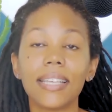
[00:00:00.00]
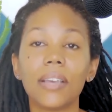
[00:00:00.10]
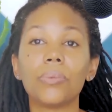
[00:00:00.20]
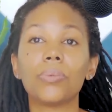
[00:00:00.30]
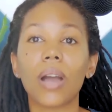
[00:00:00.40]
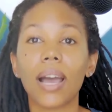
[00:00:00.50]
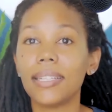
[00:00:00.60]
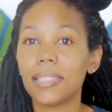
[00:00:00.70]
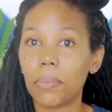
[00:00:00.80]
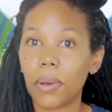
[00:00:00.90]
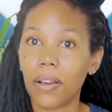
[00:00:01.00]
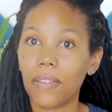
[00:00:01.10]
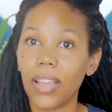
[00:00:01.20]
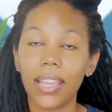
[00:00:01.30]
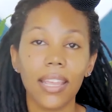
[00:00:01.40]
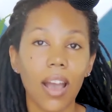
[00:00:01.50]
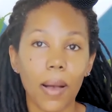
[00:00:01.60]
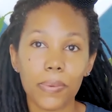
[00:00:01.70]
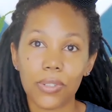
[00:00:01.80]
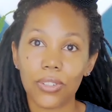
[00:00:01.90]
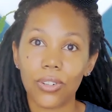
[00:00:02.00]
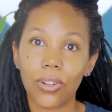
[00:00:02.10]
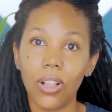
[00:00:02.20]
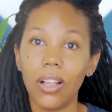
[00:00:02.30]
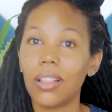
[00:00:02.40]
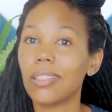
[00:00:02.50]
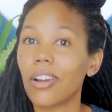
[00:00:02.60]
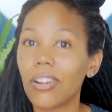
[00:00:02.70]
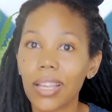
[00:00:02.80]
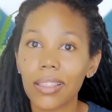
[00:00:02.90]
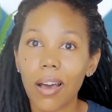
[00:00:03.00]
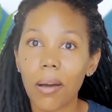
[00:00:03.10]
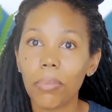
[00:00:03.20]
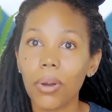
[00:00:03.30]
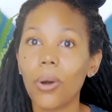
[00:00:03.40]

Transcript: and rise above any obstacle, learning lump,